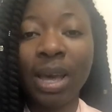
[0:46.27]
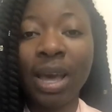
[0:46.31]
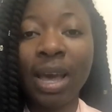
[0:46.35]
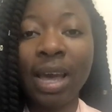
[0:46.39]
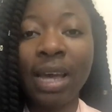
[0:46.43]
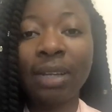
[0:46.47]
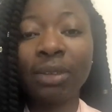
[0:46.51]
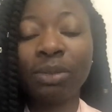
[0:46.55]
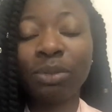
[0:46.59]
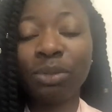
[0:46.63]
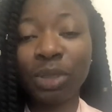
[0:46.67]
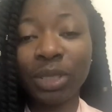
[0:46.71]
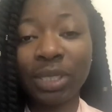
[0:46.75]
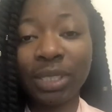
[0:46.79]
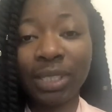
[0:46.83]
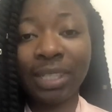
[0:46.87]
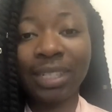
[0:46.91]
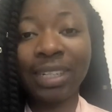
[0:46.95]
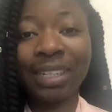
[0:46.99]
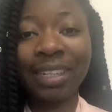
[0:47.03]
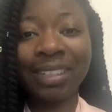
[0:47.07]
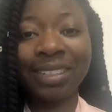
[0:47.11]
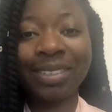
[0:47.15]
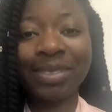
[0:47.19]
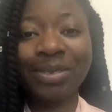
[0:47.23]
And we say
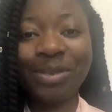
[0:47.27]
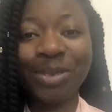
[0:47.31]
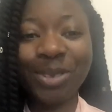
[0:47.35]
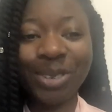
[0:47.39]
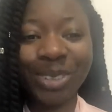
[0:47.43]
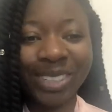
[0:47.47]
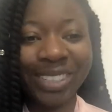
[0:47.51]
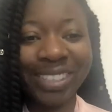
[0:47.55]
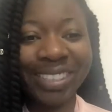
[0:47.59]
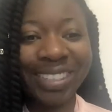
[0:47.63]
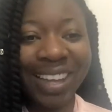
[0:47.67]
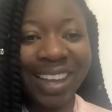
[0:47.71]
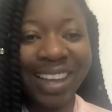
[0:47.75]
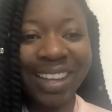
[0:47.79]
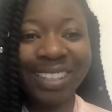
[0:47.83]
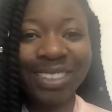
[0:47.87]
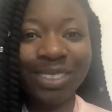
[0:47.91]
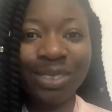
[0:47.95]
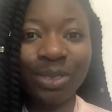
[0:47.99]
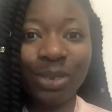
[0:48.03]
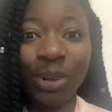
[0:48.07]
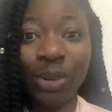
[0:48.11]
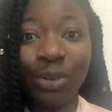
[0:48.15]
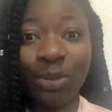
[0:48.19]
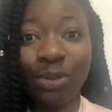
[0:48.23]
that the first stars
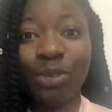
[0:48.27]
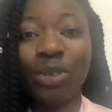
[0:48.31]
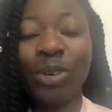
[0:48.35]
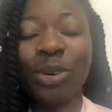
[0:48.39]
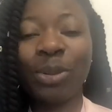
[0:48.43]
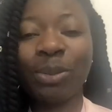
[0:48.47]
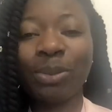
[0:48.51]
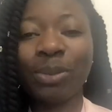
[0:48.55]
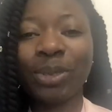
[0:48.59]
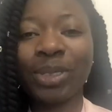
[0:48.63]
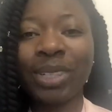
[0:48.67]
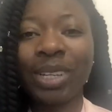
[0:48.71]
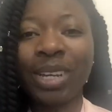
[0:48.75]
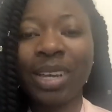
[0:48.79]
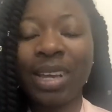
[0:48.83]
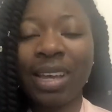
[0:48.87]
were formed.